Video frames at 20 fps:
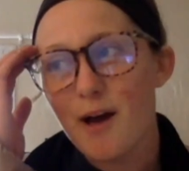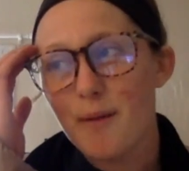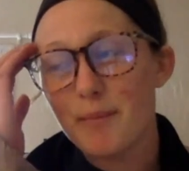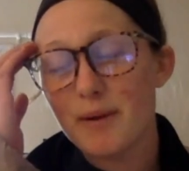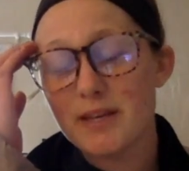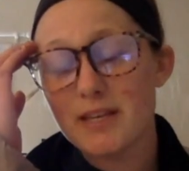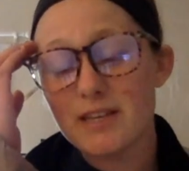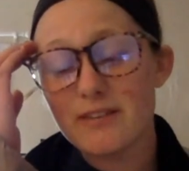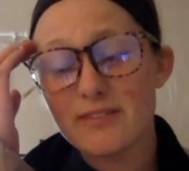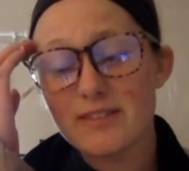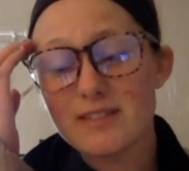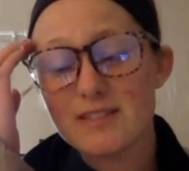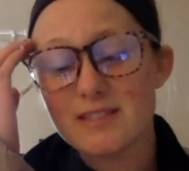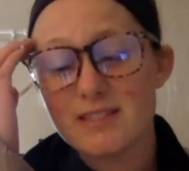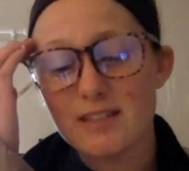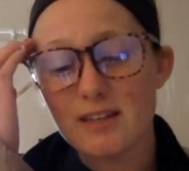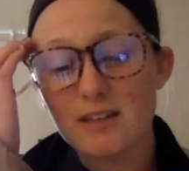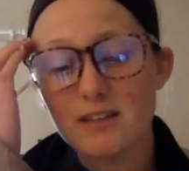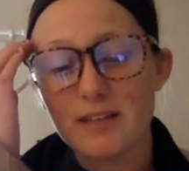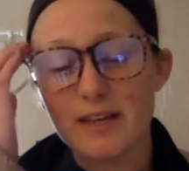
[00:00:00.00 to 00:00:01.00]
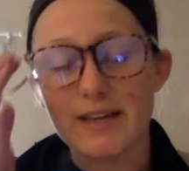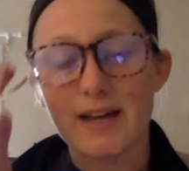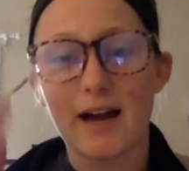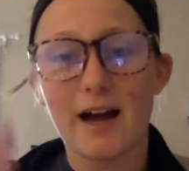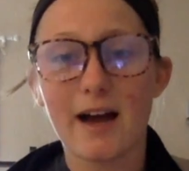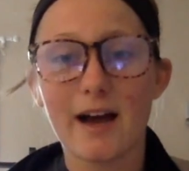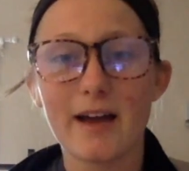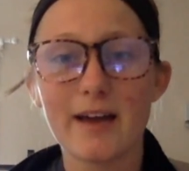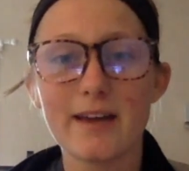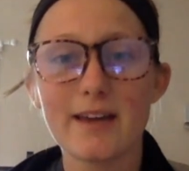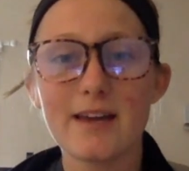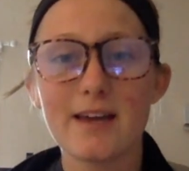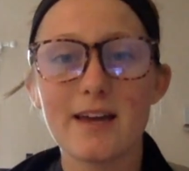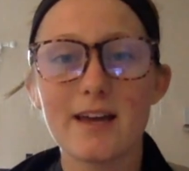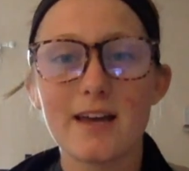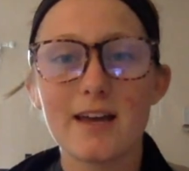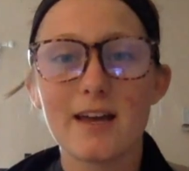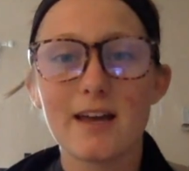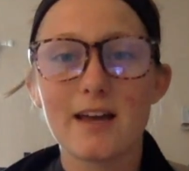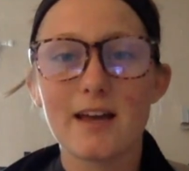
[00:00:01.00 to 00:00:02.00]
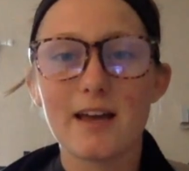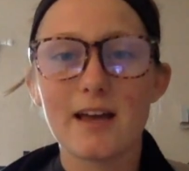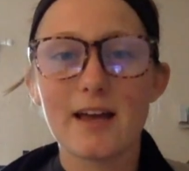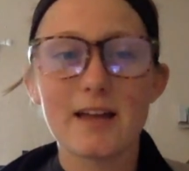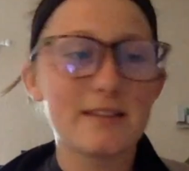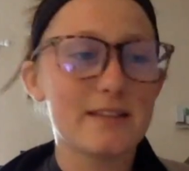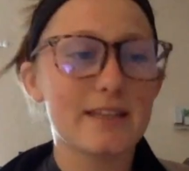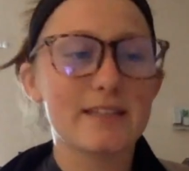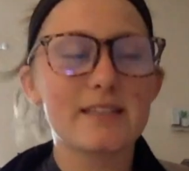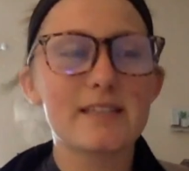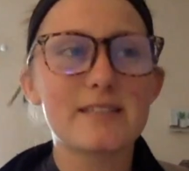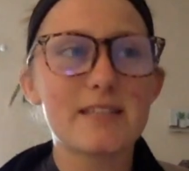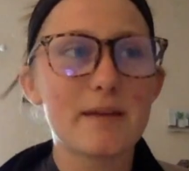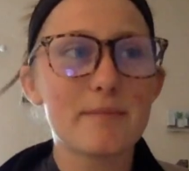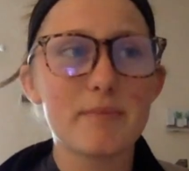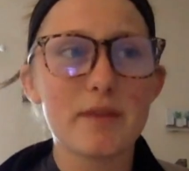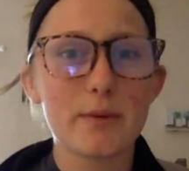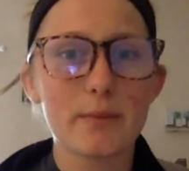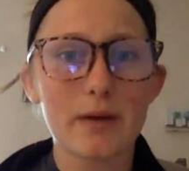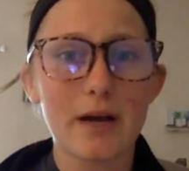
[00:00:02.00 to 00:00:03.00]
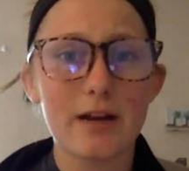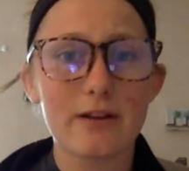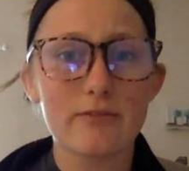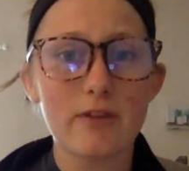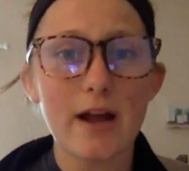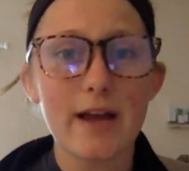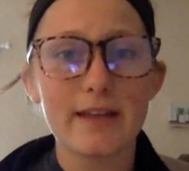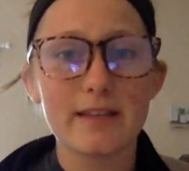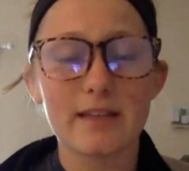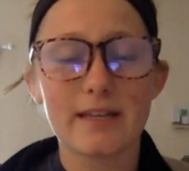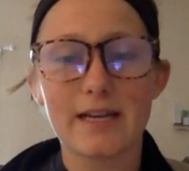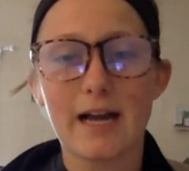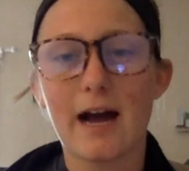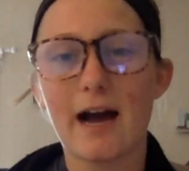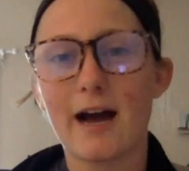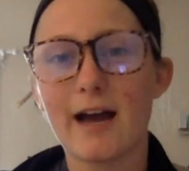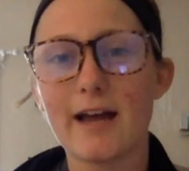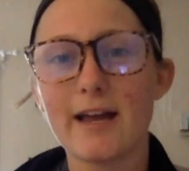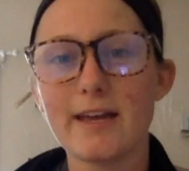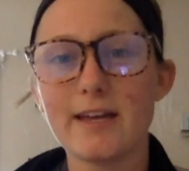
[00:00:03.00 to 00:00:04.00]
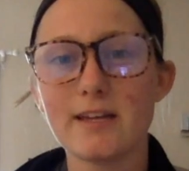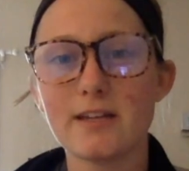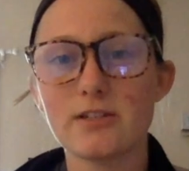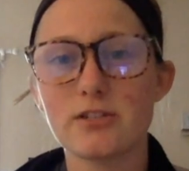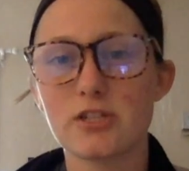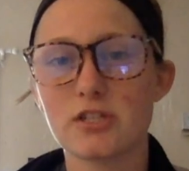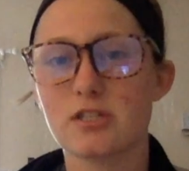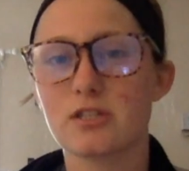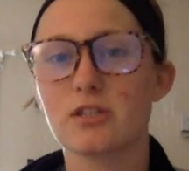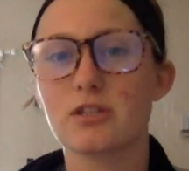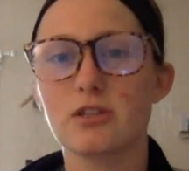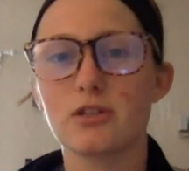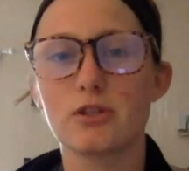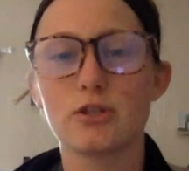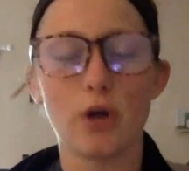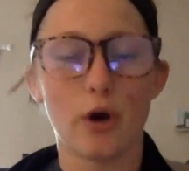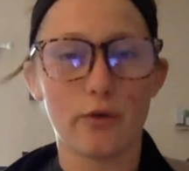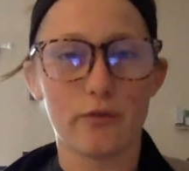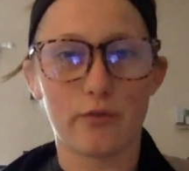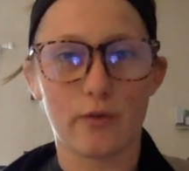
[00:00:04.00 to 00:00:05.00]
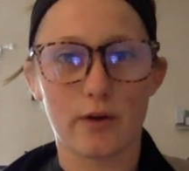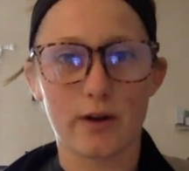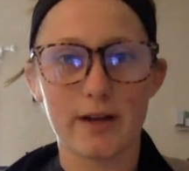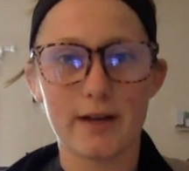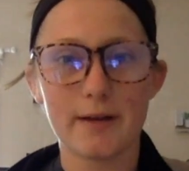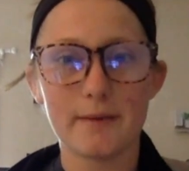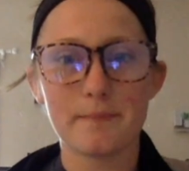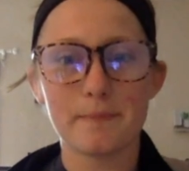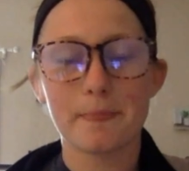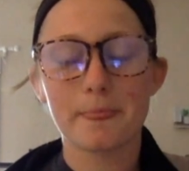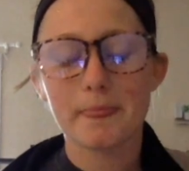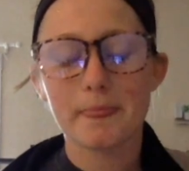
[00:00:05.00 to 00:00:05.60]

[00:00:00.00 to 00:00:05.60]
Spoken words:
But even still, and like the same thing when I write, like I just go for it.